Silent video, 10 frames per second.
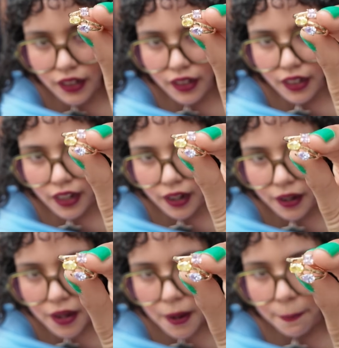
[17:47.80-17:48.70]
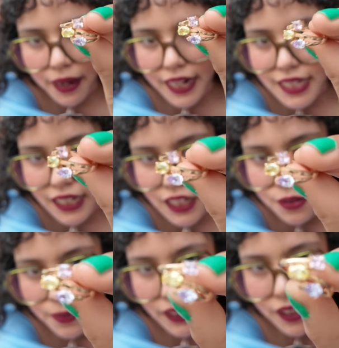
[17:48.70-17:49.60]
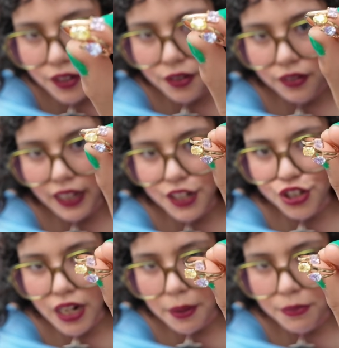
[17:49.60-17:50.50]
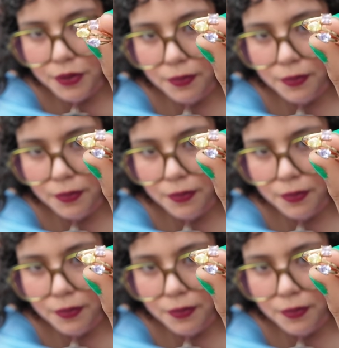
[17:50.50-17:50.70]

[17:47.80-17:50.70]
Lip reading: it here, but it's like this really cute like gemmed